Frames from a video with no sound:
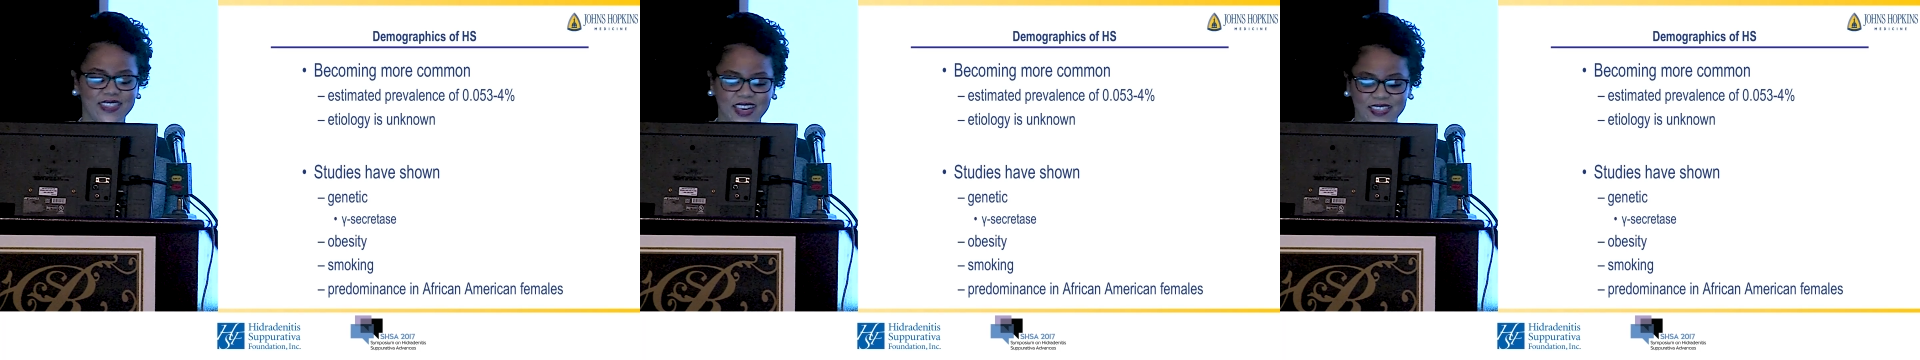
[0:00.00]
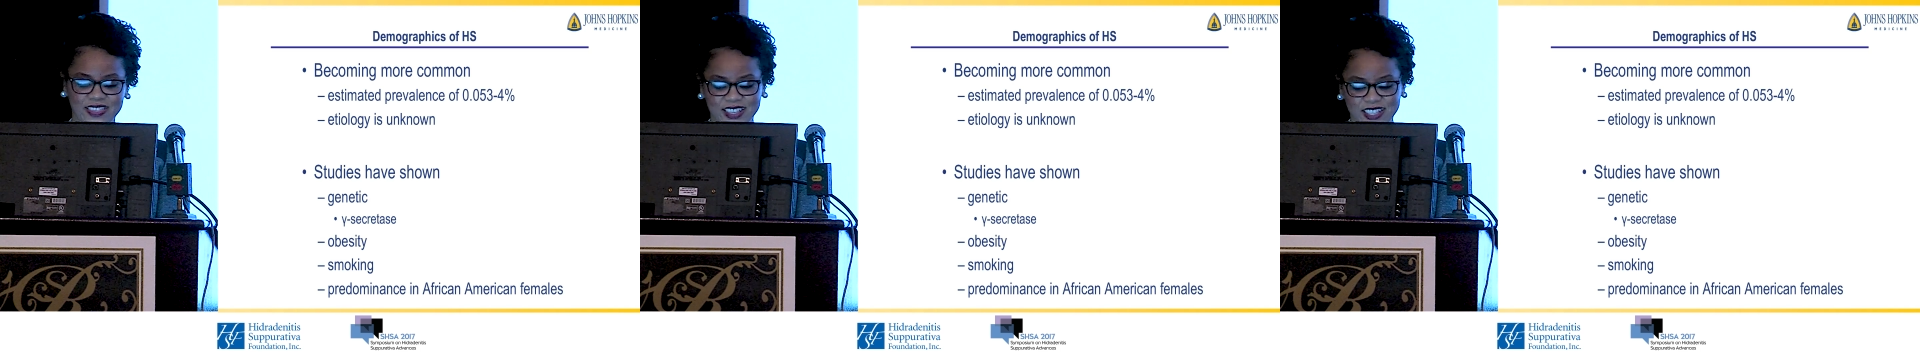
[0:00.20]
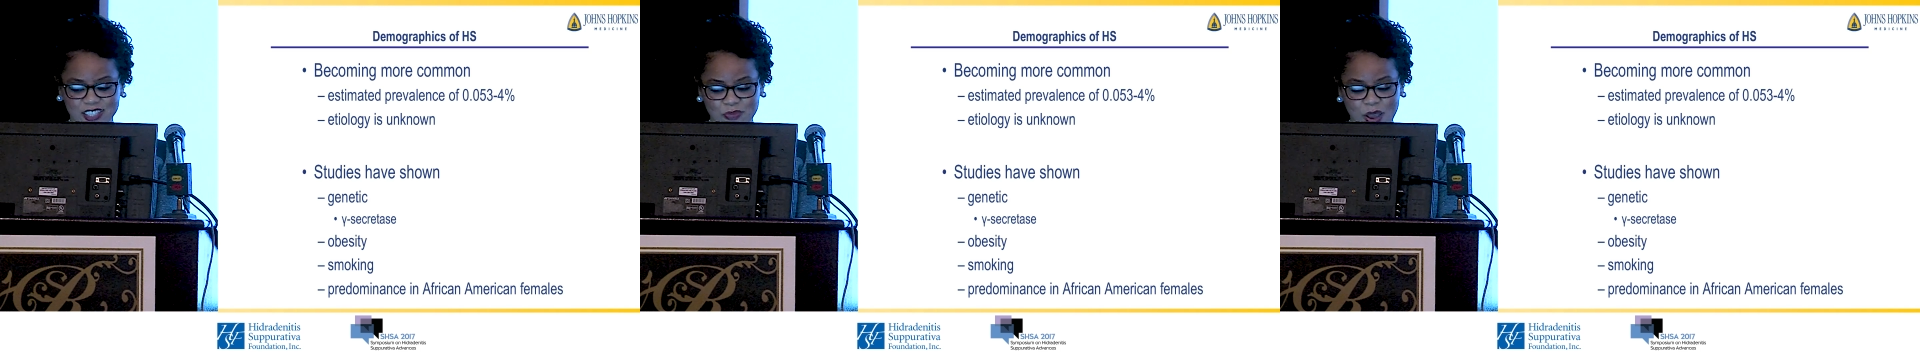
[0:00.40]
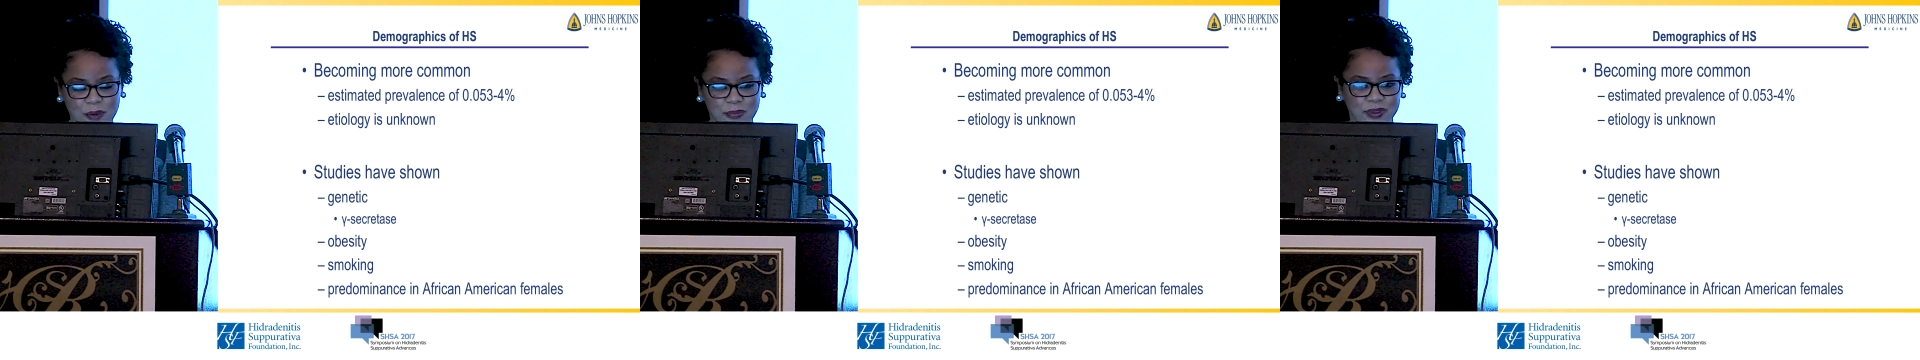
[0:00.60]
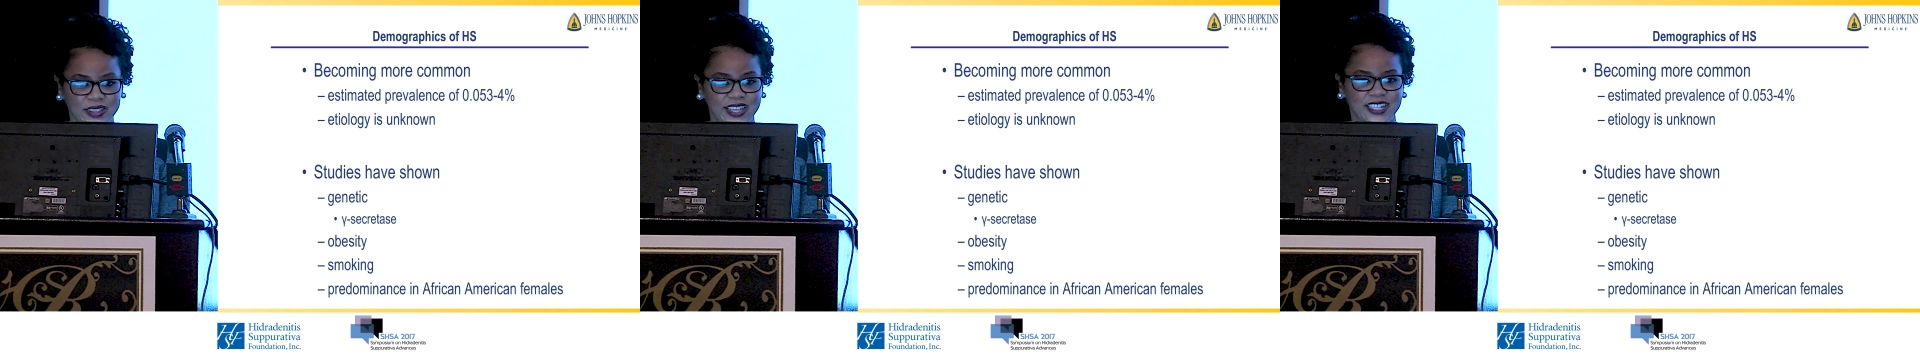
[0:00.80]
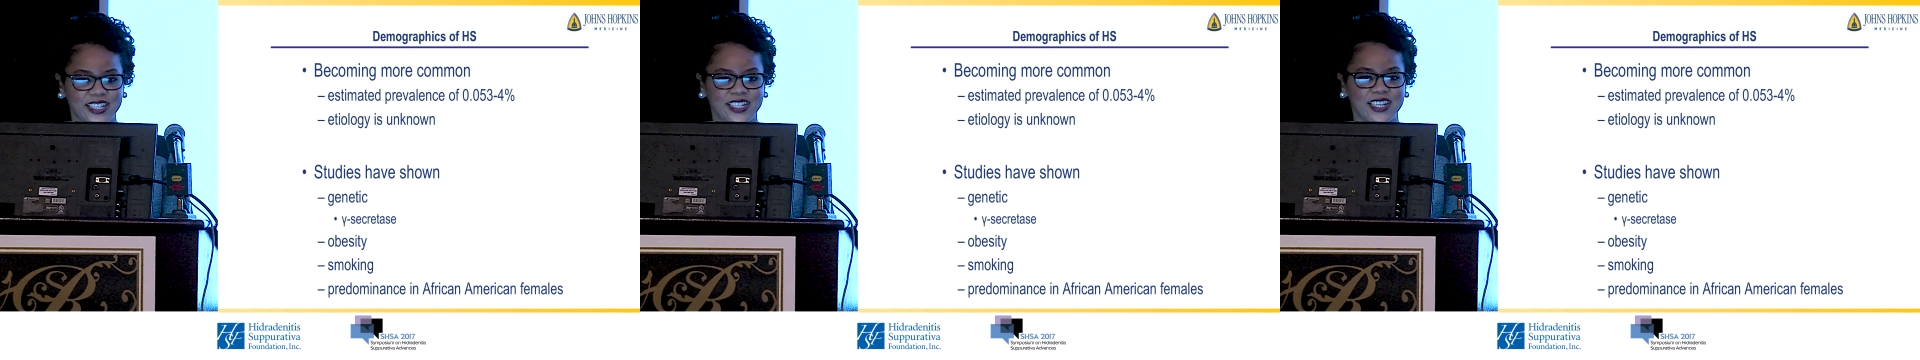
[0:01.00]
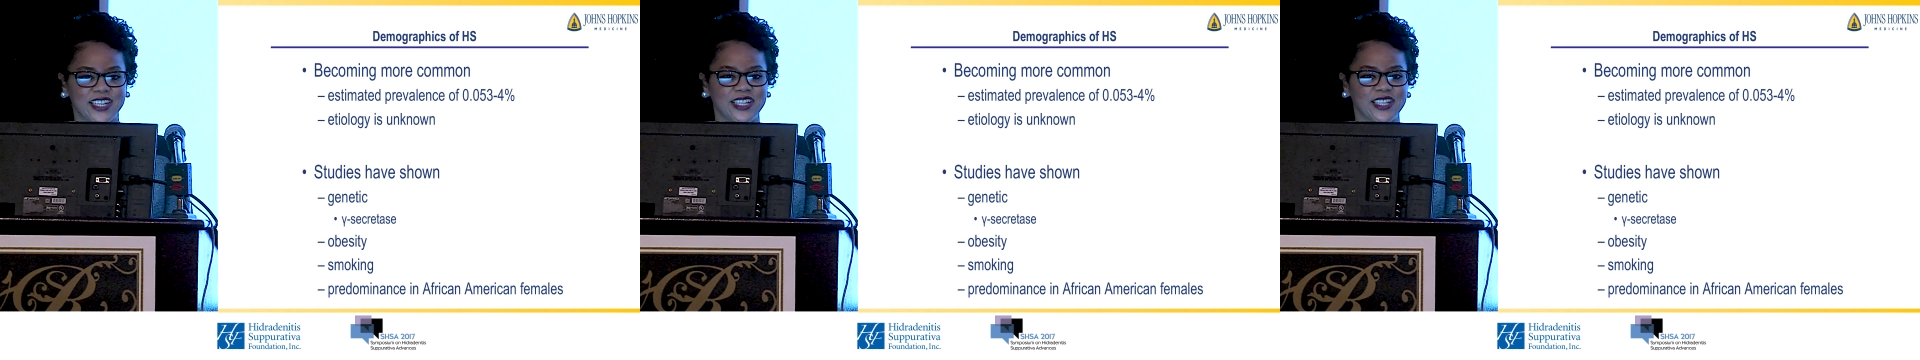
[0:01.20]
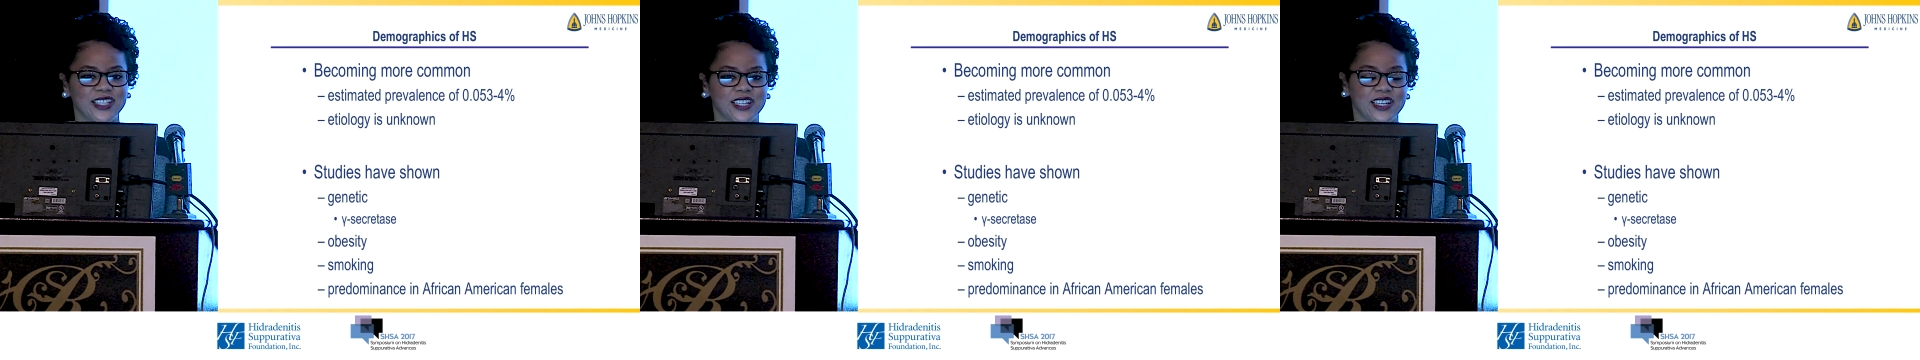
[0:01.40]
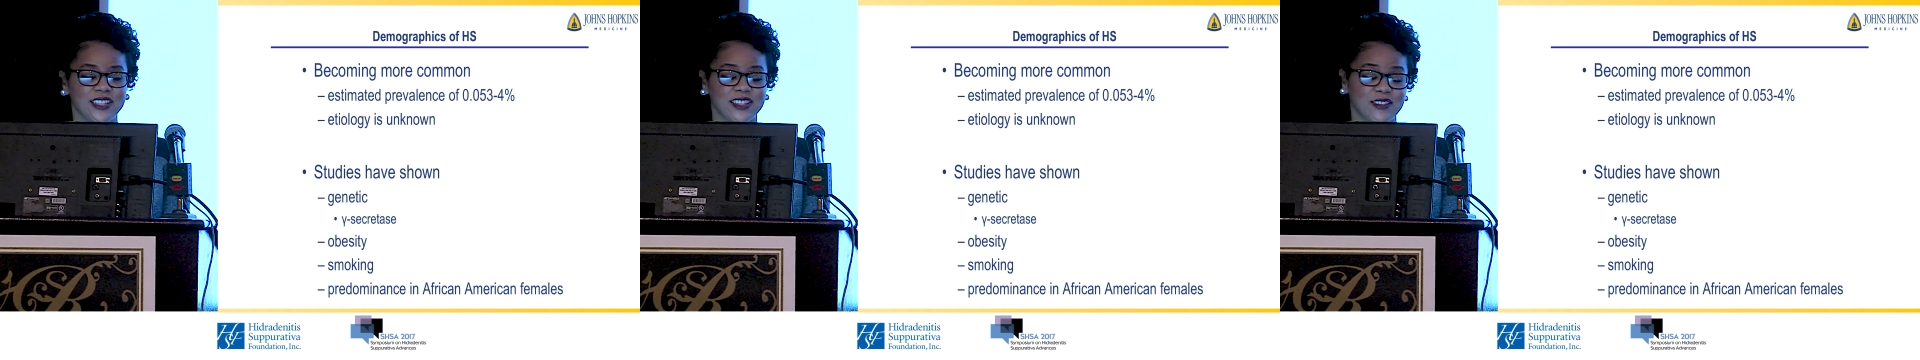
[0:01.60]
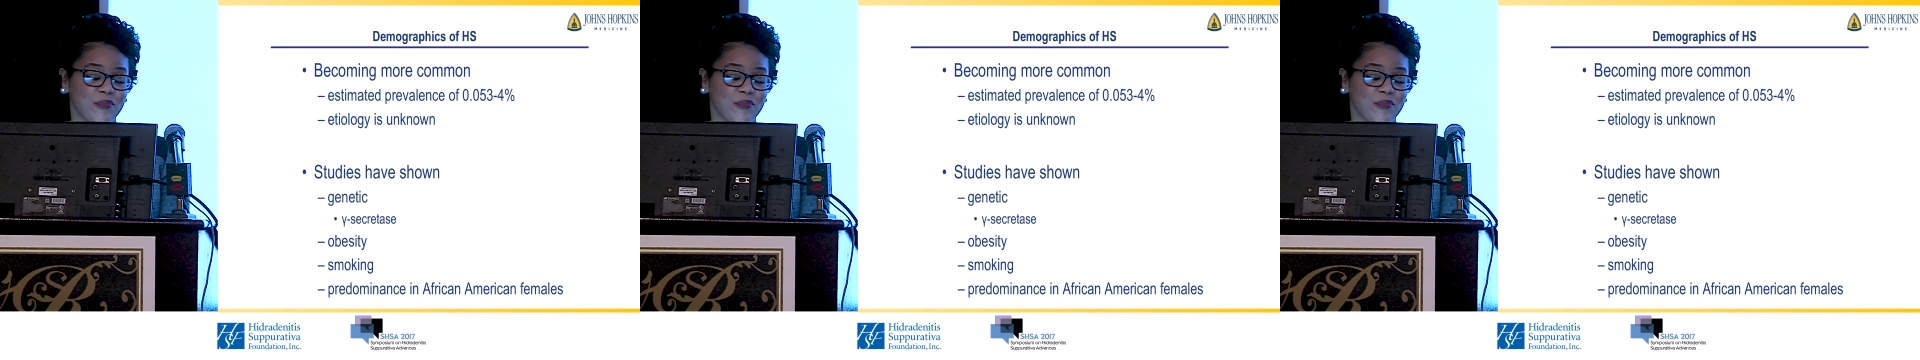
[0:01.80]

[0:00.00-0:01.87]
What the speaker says: that this population is